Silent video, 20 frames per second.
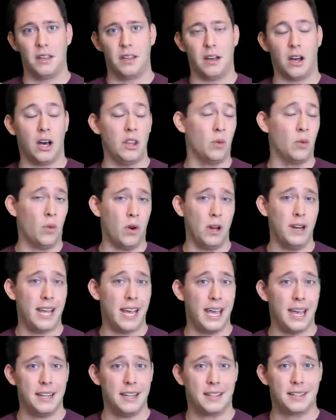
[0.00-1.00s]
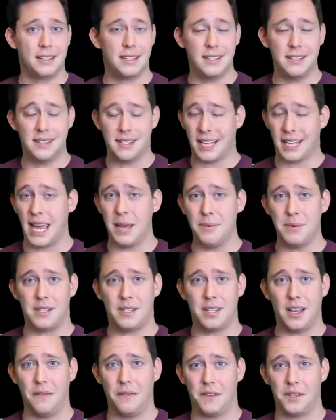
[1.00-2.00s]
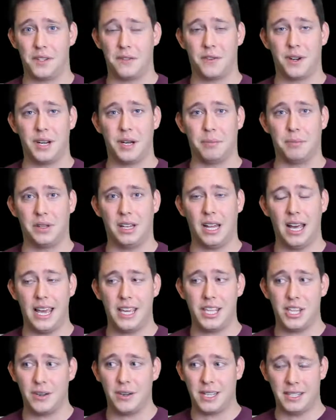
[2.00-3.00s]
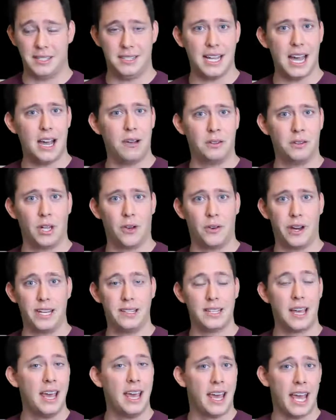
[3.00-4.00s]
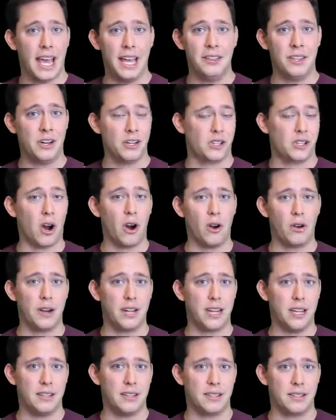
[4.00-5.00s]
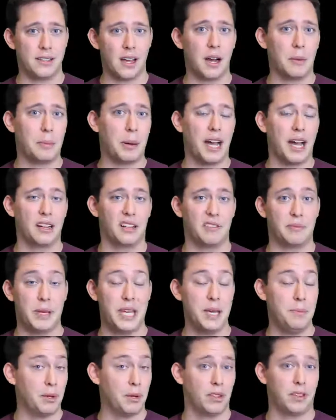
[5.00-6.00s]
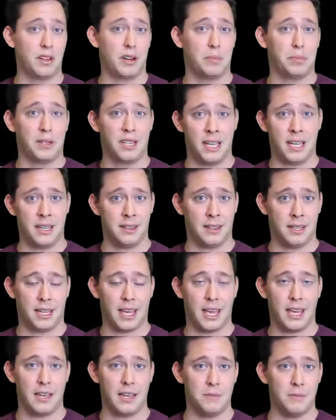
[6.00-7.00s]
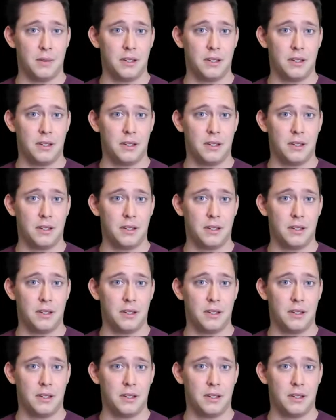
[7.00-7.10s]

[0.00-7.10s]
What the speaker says: On the one hand, since the game itself is free to play, you can download it, and there's already a stockpile of people that are playing the game.